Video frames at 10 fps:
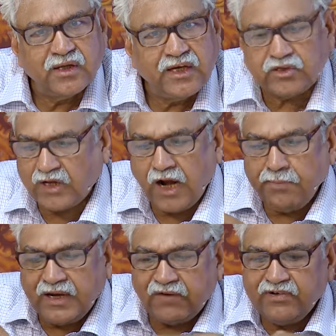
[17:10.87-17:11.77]
It can't
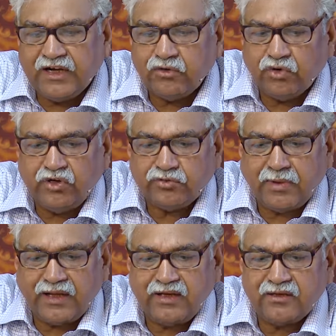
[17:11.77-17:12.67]
be evident to us
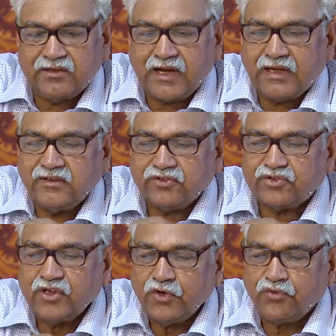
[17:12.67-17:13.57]
like this
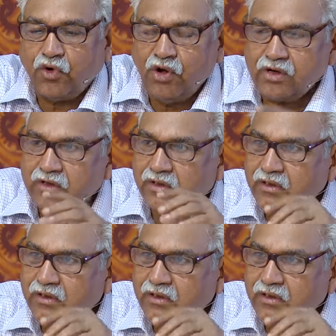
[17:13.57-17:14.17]
phone.